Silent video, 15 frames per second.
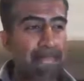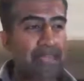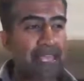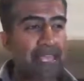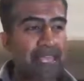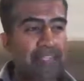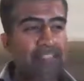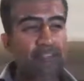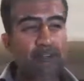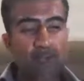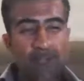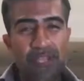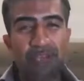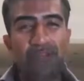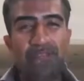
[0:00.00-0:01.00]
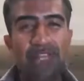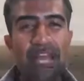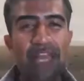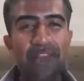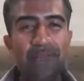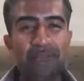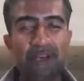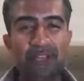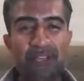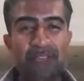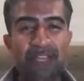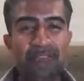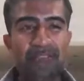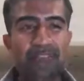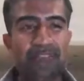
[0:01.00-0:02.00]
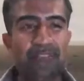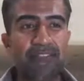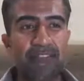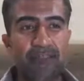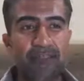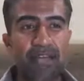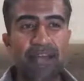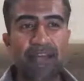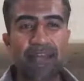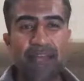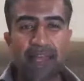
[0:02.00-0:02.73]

It's a real challenge for our senses to do that.